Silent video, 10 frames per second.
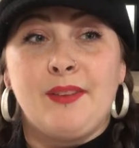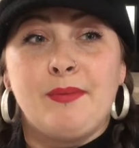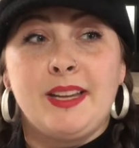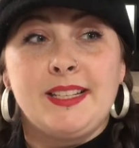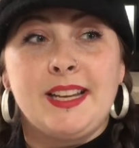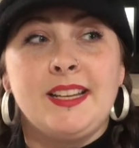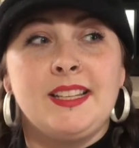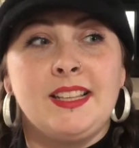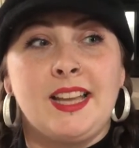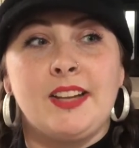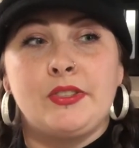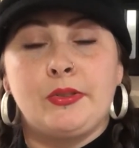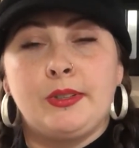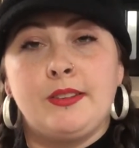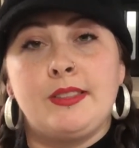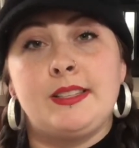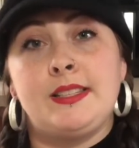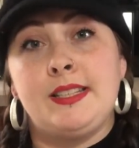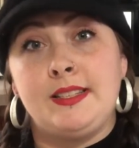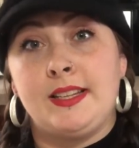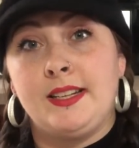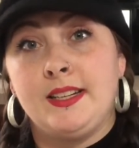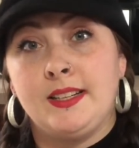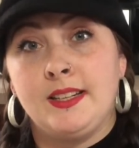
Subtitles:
they tend to last throughout the season.